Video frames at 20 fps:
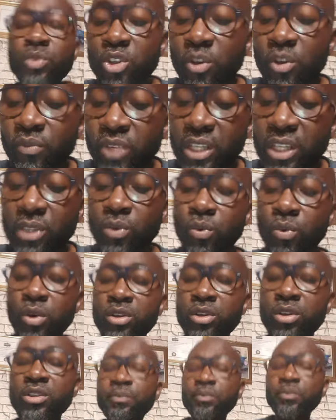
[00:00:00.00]
some certain
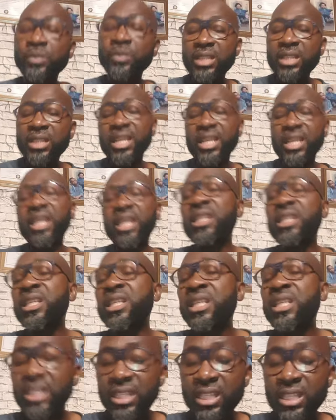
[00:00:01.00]
ones in
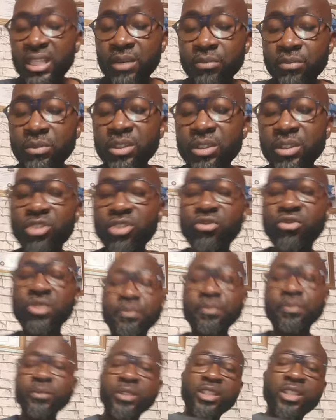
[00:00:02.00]
the ministry.
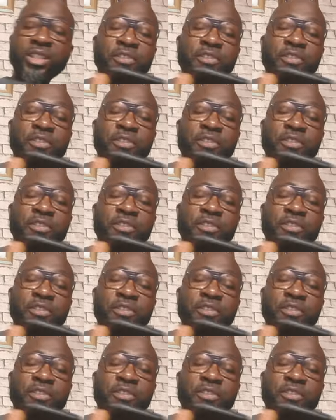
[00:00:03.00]
The